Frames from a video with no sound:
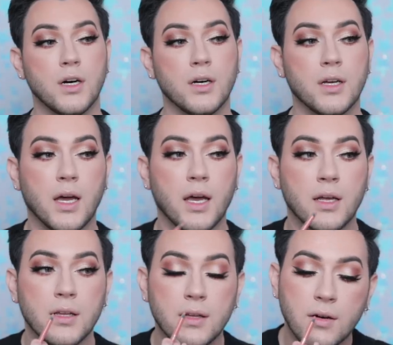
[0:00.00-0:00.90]

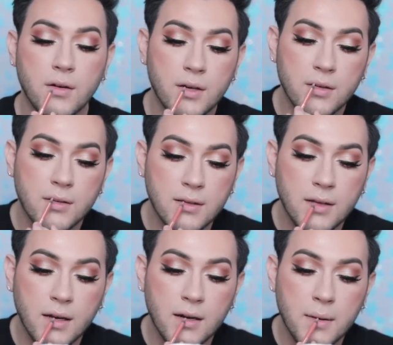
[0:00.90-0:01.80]
Okay, let's go and do some lip
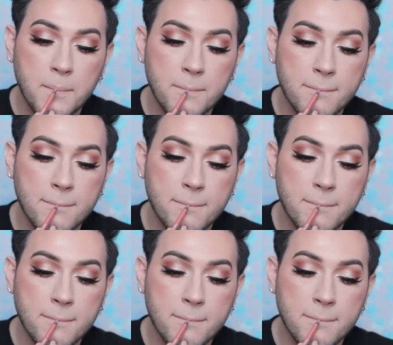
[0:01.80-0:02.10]
liner.